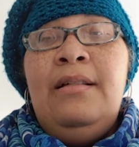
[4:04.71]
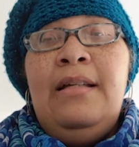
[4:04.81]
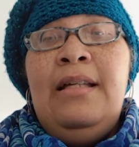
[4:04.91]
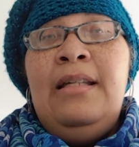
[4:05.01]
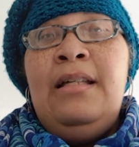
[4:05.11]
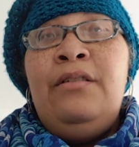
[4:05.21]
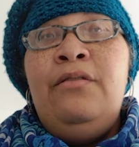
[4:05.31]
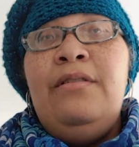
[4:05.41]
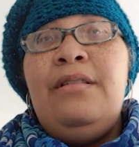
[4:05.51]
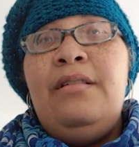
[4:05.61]
And I
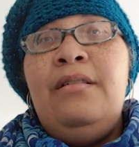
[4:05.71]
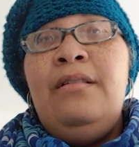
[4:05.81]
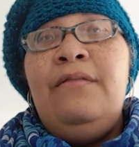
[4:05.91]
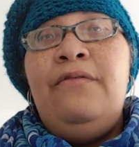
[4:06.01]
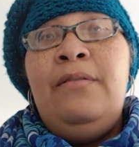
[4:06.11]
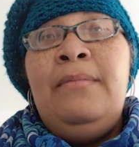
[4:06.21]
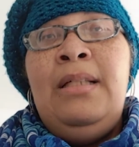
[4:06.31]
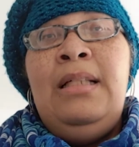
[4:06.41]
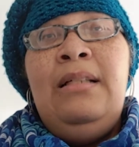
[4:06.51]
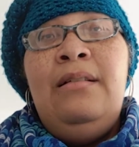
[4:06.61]
know it's good for
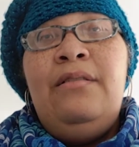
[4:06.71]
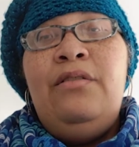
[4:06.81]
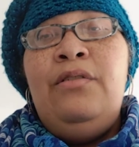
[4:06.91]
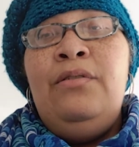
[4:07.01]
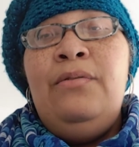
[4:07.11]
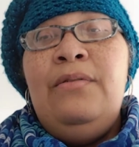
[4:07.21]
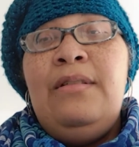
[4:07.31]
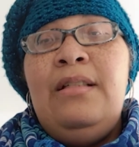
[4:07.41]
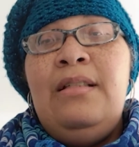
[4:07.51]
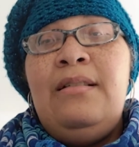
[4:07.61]
me to
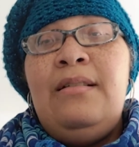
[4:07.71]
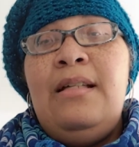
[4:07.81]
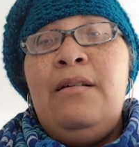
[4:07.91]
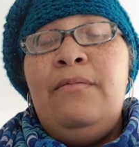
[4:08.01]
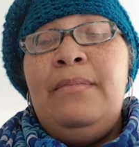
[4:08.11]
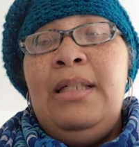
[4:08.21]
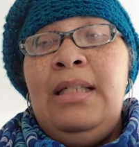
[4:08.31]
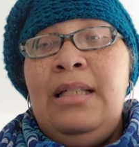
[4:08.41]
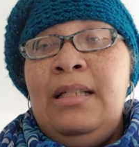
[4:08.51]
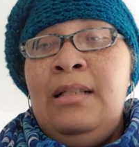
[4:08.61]
use and it's to help
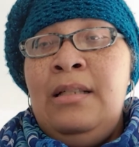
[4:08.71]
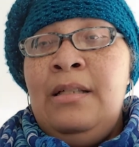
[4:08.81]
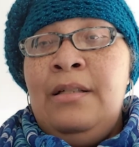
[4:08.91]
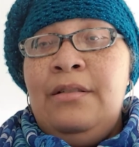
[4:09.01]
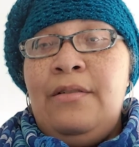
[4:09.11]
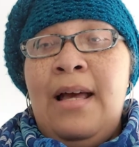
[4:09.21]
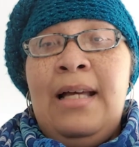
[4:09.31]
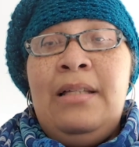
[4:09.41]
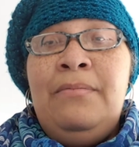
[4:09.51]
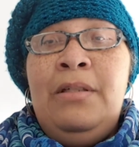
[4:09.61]
me and so I
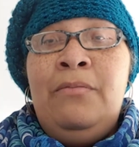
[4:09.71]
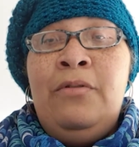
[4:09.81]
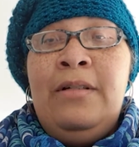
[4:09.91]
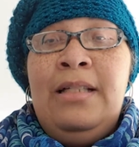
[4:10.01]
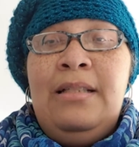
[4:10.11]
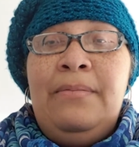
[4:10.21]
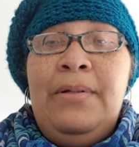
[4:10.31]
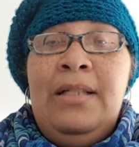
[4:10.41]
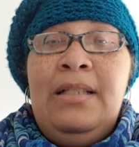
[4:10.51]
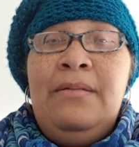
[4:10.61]
can be more
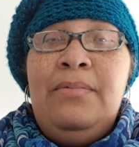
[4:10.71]
independent.